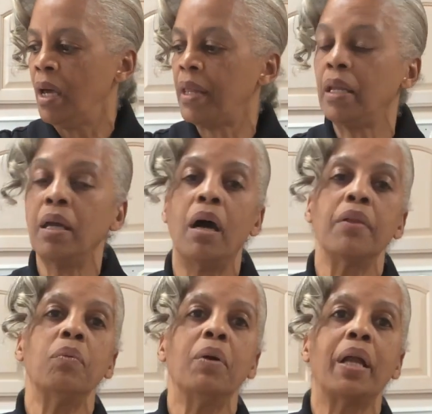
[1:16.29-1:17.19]
Then the
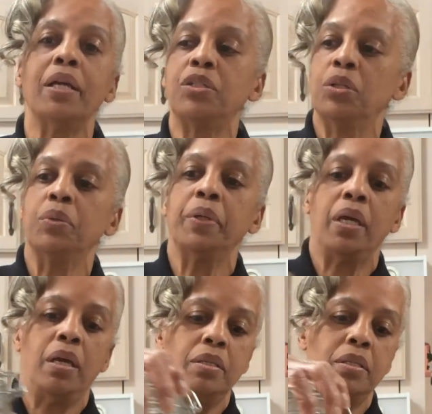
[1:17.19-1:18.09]
other one I do
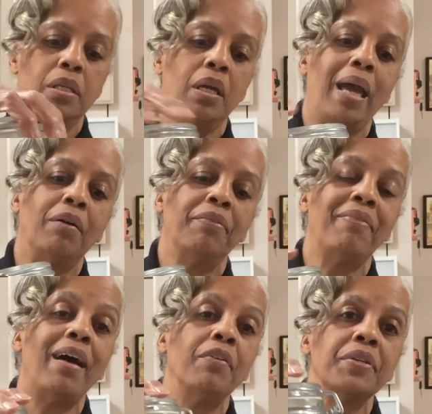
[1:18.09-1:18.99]
is the
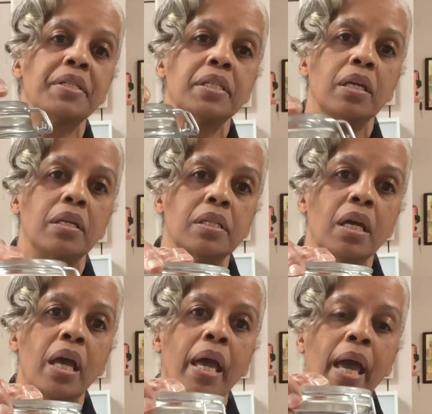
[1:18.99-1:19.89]
alfalfa seeds.
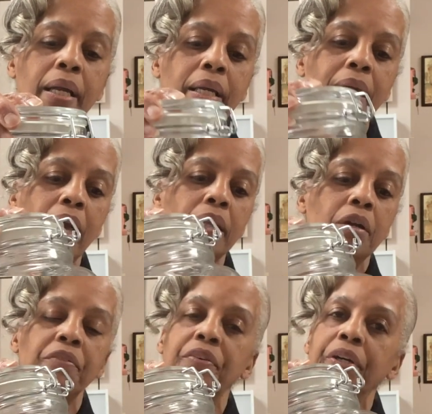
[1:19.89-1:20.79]
And again,
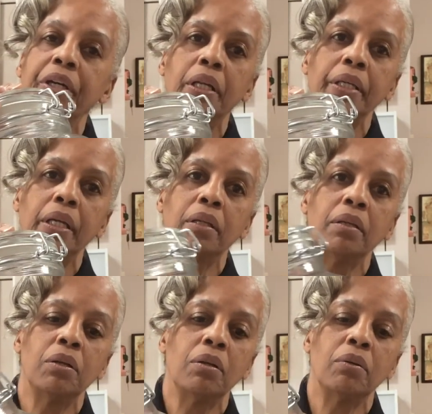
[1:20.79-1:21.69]
they're very
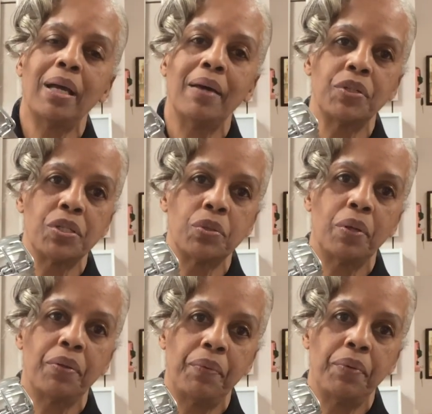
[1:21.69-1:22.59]
clean. You don't have to
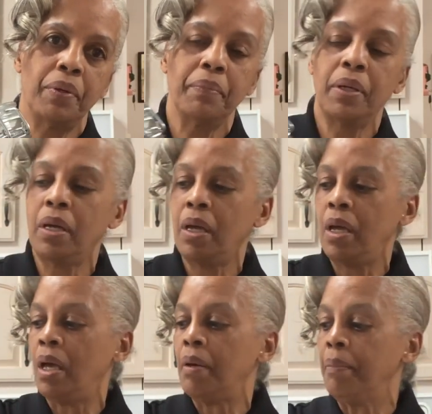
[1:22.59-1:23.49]
sort through them.
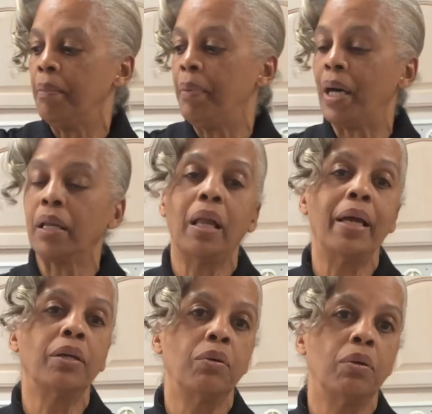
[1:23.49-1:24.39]
But
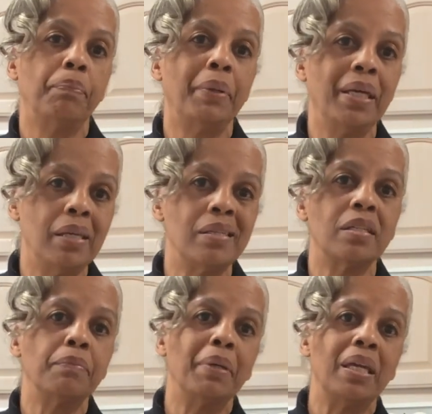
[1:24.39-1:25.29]
like your peas
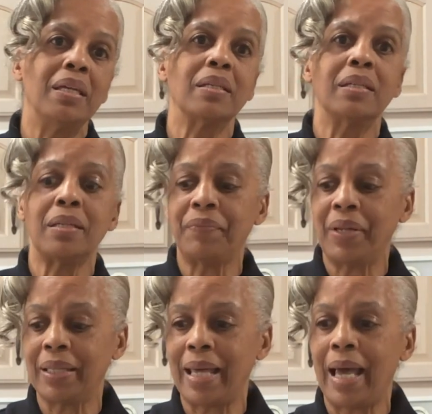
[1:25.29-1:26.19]
and beans and stuff
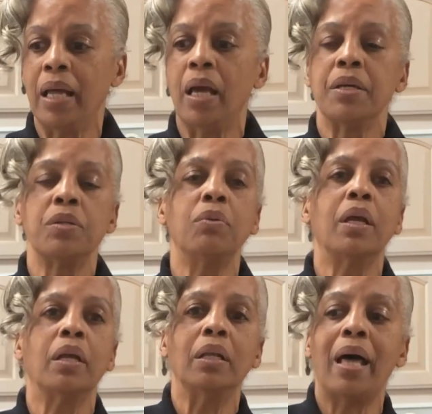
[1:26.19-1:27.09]
like that, you
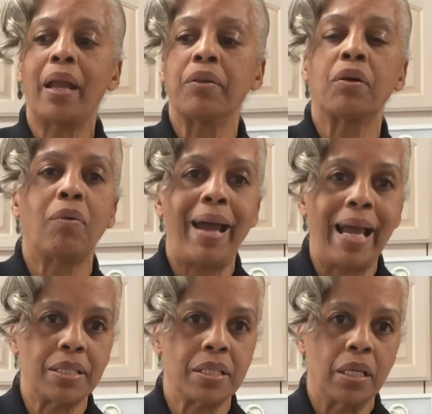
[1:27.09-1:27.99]
get a lot of the
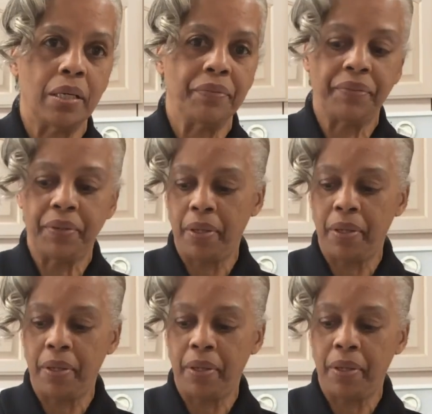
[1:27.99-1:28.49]
cracked stuff.